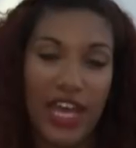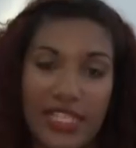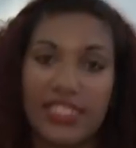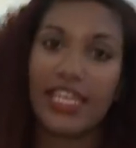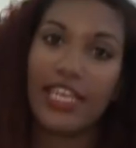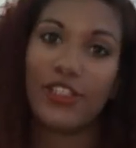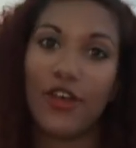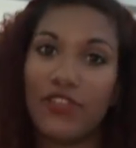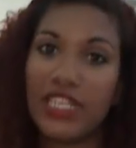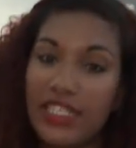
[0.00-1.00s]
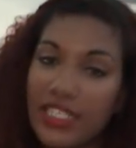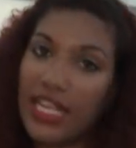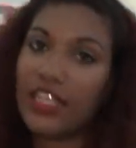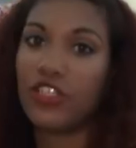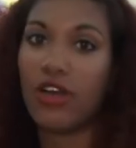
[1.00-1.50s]
has kicked off the
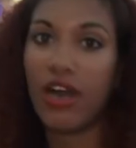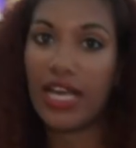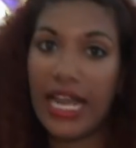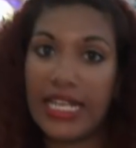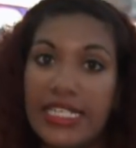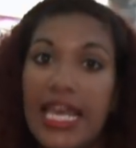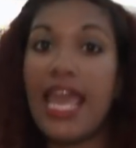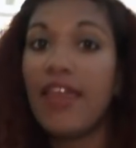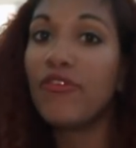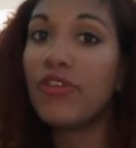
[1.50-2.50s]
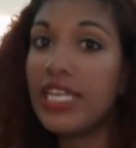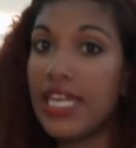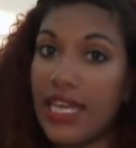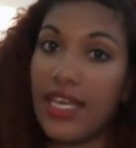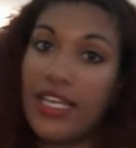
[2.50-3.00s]
International Art Calendar every
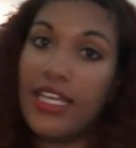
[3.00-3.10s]
year